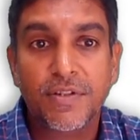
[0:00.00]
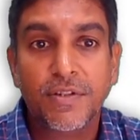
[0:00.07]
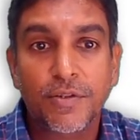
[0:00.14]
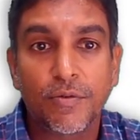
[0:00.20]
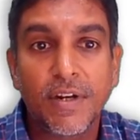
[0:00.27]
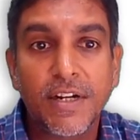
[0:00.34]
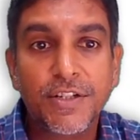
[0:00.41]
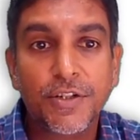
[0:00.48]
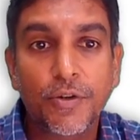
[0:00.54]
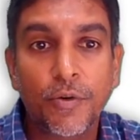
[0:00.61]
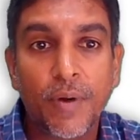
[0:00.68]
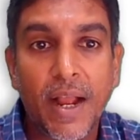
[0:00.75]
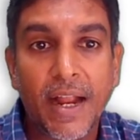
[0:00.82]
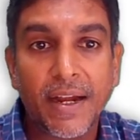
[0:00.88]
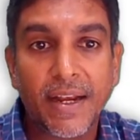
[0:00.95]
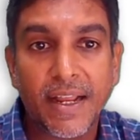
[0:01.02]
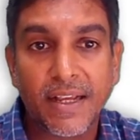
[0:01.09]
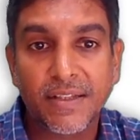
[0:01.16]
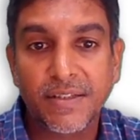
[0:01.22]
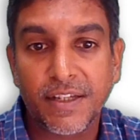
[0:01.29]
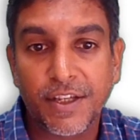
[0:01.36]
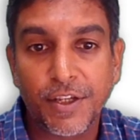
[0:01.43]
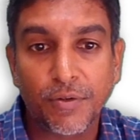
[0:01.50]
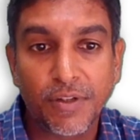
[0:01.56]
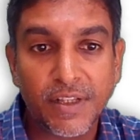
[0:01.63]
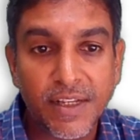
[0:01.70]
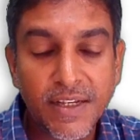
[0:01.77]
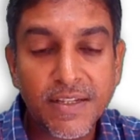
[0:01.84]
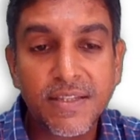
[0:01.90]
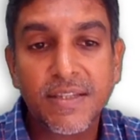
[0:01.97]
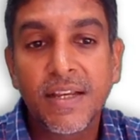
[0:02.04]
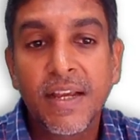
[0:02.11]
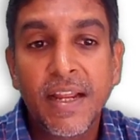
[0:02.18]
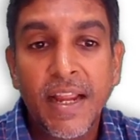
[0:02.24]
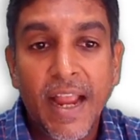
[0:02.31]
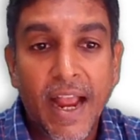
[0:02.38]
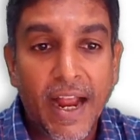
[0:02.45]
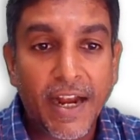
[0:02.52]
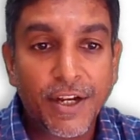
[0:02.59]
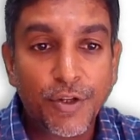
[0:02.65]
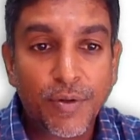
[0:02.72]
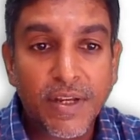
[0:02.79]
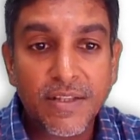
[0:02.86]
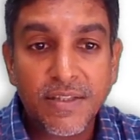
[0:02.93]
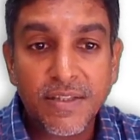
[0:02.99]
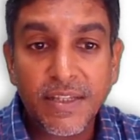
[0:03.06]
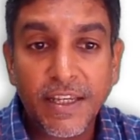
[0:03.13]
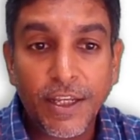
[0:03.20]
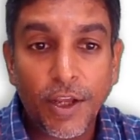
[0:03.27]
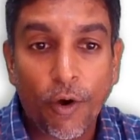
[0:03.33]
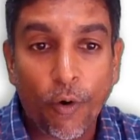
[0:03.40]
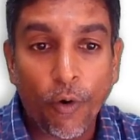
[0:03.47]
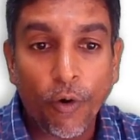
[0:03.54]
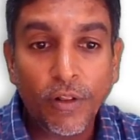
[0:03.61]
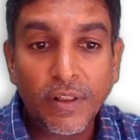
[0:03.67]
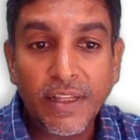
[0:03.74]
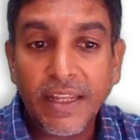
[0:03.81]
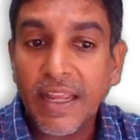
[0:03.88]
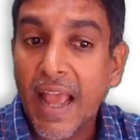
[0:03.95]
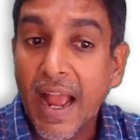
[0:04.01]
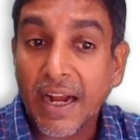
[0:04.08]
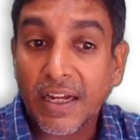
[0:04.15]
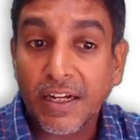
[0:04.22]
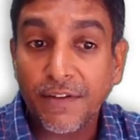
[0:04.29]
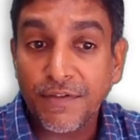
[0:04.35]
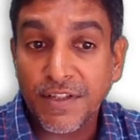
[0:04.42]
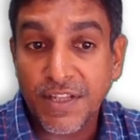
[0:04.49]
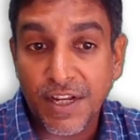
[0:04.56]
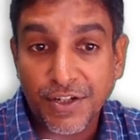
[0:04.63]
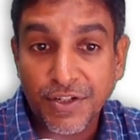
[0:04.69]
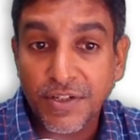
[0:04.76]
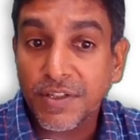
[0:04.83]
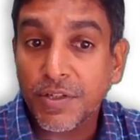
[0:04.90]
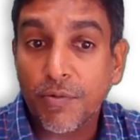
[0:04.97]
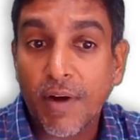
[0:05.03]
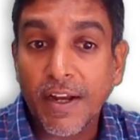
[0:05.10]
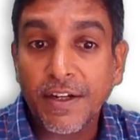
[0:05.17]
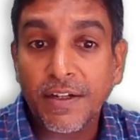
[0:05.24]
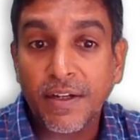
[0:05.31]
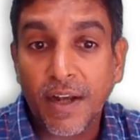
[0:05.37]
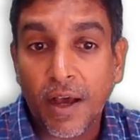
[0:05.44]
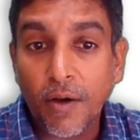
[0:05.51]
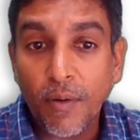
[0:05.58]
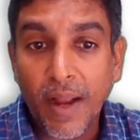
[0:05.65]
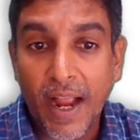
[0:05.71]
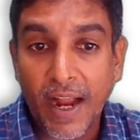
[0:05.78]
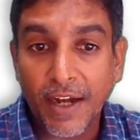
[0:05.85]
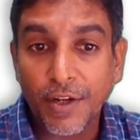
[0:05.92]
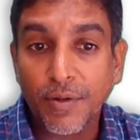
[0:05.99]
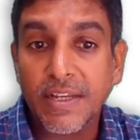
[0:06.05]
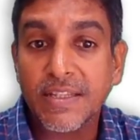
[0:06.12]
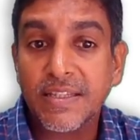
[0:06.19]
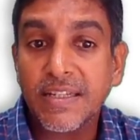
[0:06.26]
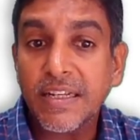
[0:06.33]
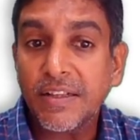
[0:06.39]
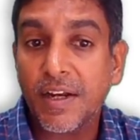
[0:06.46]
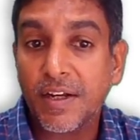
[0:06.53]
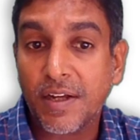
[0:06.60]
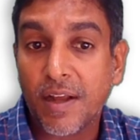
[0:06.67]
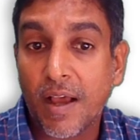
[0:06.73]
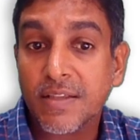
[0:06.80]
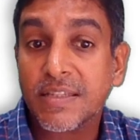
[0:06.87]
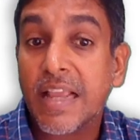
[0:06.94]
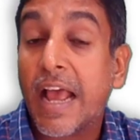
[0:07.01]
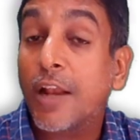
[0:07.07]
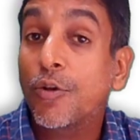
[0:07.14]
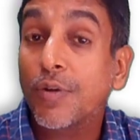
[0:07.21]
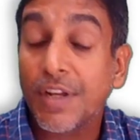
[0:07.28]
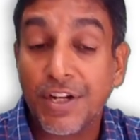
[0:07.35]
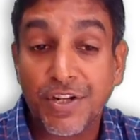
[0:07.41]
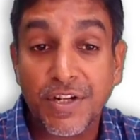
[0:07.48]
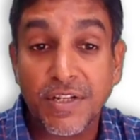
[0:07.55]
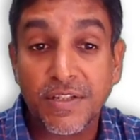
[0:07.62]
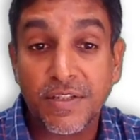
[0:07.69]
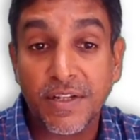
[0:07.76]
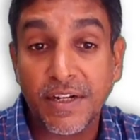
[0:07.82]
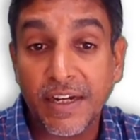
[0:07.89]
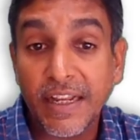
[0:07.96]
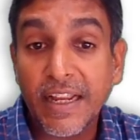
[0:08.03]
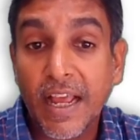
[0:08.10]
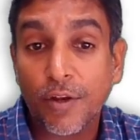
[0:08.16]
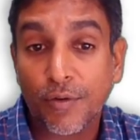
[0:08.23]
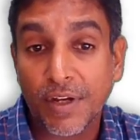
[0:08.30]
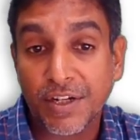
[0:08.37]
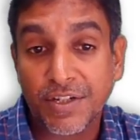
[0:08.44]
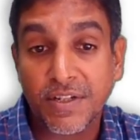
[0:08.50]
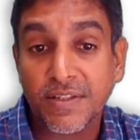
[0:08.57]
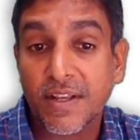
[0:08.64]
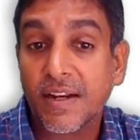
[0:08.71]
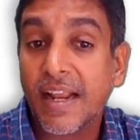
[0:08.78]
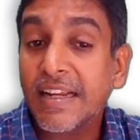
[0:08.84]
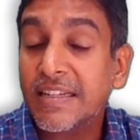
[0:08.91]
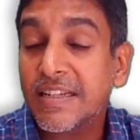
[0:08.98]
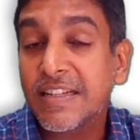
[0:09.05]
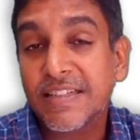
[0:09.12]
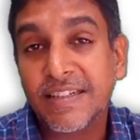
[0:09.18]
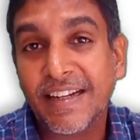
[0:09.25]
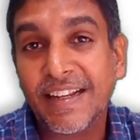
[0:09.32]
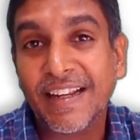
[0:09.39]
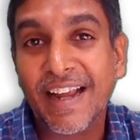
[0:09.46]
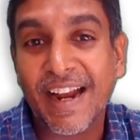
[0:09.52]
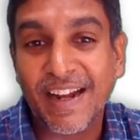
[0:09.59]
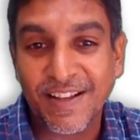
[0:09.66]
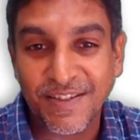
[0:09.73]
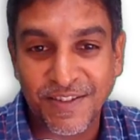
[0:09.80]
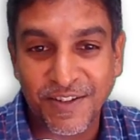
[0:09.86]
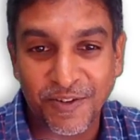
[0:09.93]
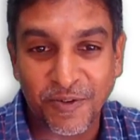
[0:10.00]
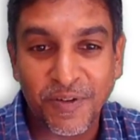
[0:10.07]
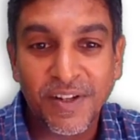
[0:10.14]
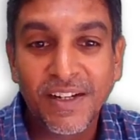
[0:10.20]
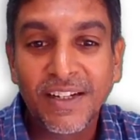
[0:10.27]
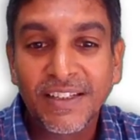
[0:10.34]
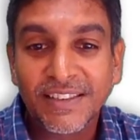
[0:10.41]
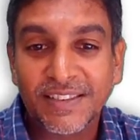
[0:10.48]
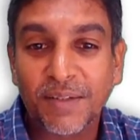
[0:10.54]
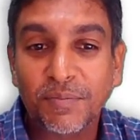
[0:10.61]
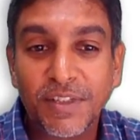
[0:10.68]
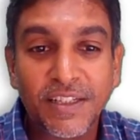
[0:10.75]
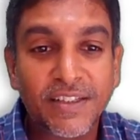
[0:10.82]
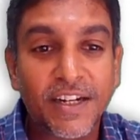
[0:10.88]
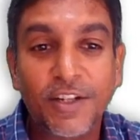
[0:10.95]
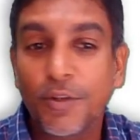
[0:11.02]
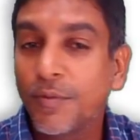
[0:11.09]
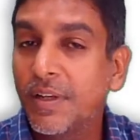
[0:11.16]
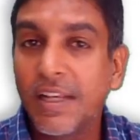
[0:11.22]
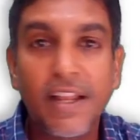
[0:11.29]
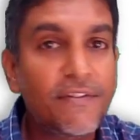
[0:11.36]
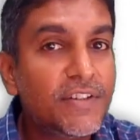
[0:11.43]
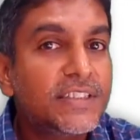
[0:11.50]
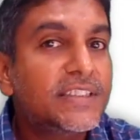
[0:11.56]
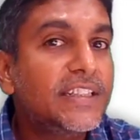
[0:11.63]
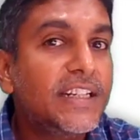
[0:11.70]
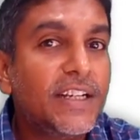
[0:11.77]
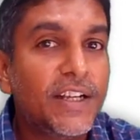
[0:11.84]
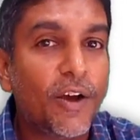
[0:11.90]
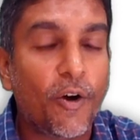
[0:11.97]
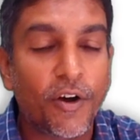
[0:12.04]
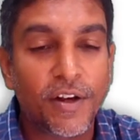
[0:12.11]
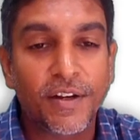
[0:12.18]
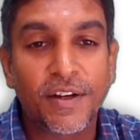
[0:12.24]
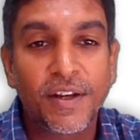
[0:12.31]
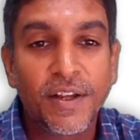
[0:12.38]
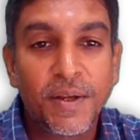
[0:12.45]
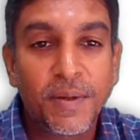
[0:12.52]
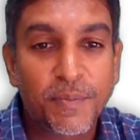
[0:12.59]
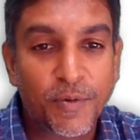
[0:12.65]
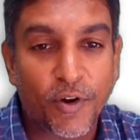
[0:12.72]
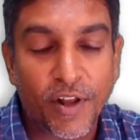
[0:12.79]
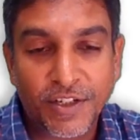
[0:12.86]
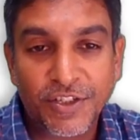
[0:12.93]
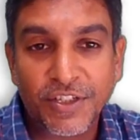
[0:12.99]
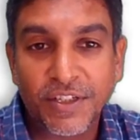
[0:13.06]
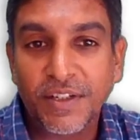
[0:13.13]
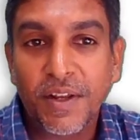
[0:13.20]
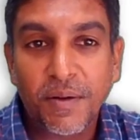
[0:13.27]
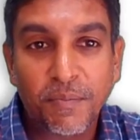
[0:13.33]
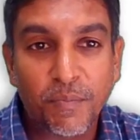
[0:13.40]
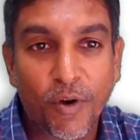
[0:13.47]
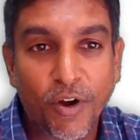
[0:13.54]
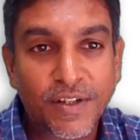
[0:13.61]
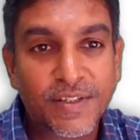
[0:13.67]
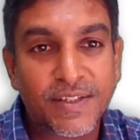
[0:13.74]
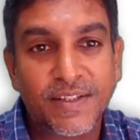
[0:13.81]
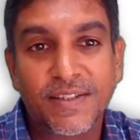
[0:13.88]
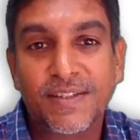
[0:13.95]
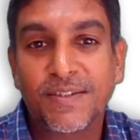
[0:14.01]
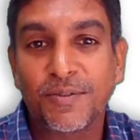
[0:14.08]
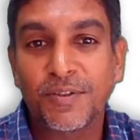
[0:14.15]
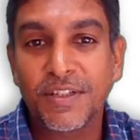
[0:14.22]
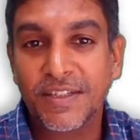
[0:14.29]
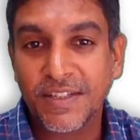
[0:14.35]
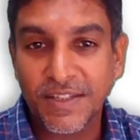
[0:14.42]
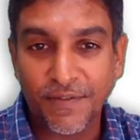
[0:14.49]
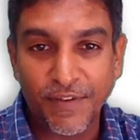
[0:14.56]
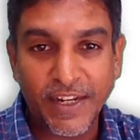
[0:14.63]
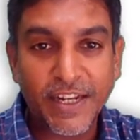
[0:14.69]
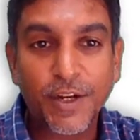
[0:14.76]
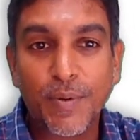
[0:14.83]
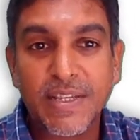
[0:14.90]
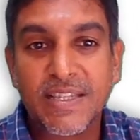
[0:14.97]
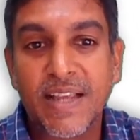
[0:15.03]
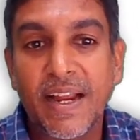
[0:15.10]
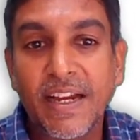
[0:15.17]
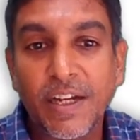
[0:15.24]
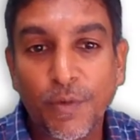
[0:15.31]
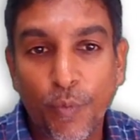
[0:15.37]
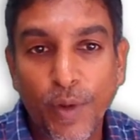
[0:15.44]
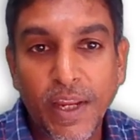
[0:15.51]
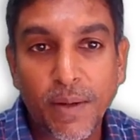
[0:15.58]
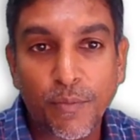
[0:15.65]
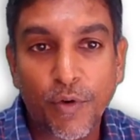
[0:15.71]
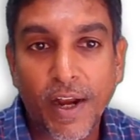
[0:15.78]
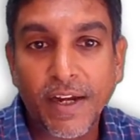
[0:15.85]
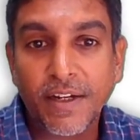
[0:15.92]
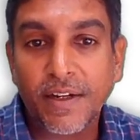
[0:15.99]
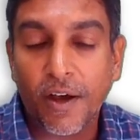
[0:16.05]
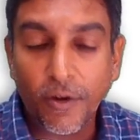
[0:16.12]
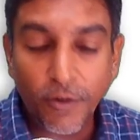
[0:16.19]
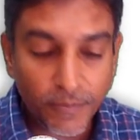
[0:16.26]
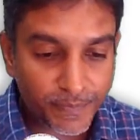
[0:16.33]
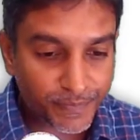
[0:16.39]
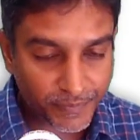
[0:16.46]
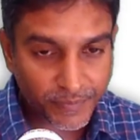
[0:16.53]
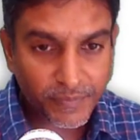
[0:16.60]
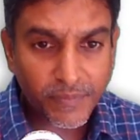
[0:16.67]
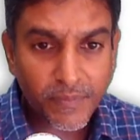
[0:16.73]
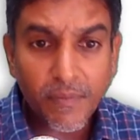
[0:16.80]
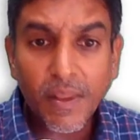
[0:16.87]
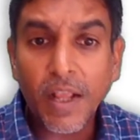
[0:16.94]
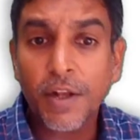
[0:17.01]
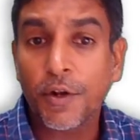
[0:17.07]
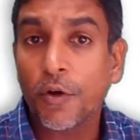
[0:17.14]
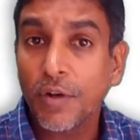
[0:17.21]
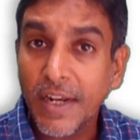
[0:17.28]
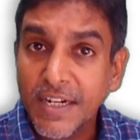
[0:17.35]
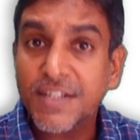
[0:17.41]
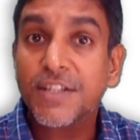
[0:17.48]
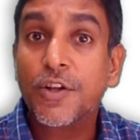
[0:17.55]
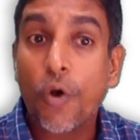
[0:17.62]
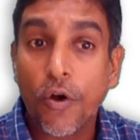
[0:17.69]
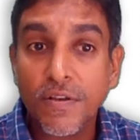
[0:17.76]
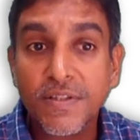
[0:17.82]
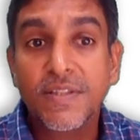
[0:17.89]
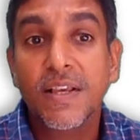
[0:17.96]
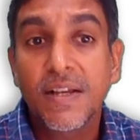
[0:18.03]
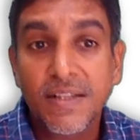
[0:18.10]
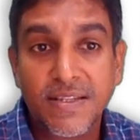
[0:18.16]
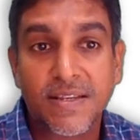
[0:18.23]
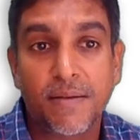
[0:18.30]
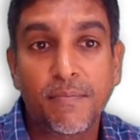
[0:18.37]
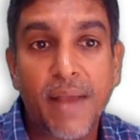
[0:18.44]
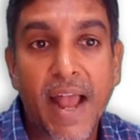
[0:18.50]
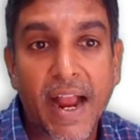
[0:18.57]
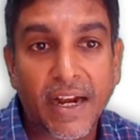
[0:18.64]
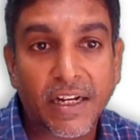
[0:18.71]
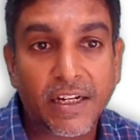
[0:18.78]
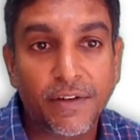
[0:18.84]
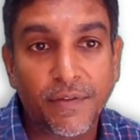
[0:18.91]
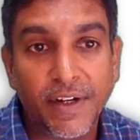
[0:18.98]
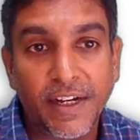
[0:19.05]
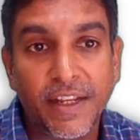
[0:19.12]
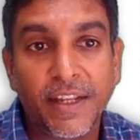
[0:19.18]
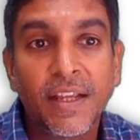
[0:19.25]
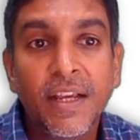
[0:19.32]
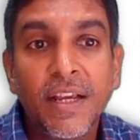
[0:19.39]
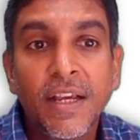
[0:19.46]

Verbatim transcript: So let's go and execute this. And you can see all the active sessions right now. And you can see their task allocations and deallocations are nicely sitting at zero, something that you will never see on production boxes. So this is a very quiescent VM right now. Now let's cause some activity.